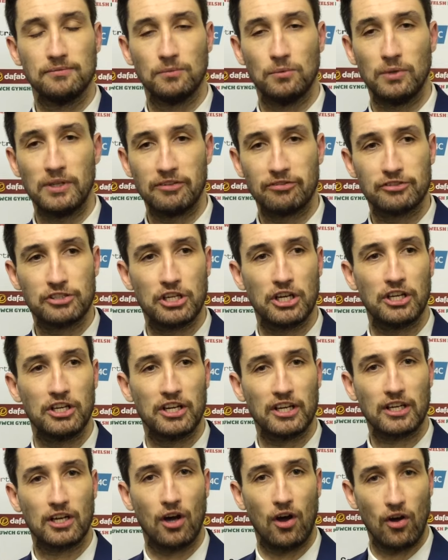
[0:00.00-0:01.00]
we've turned
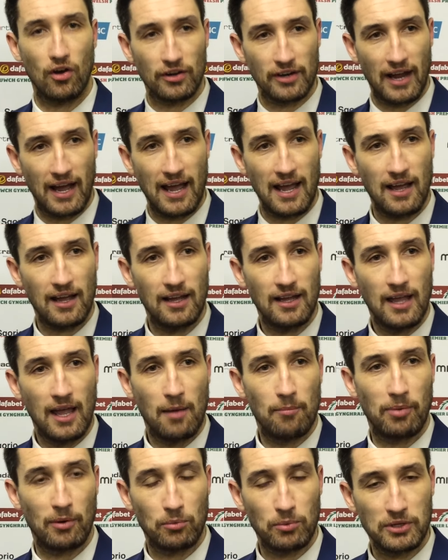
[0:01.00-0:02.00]
a corner,
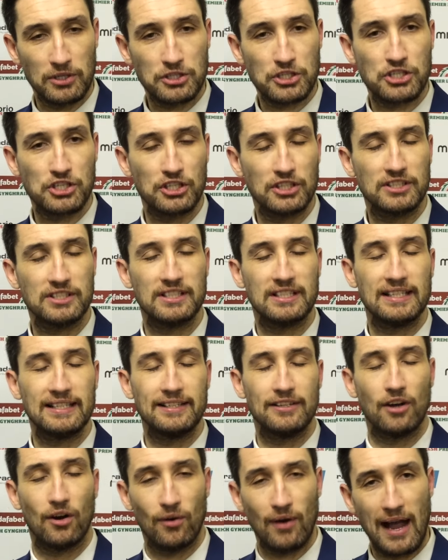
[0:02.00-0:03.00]
but we certainly
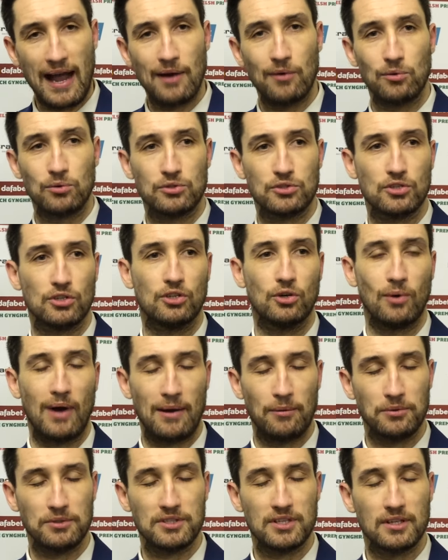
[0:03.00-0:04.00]
know how to go
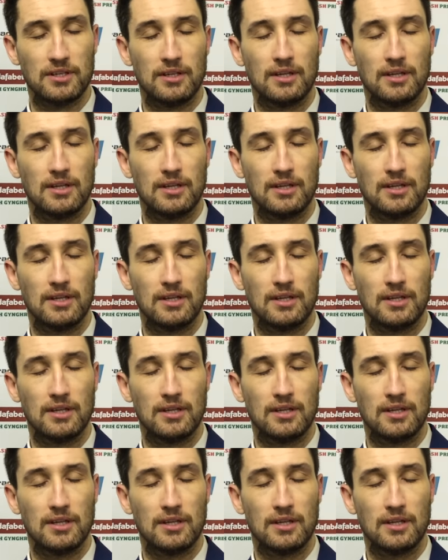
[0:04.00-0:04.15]
out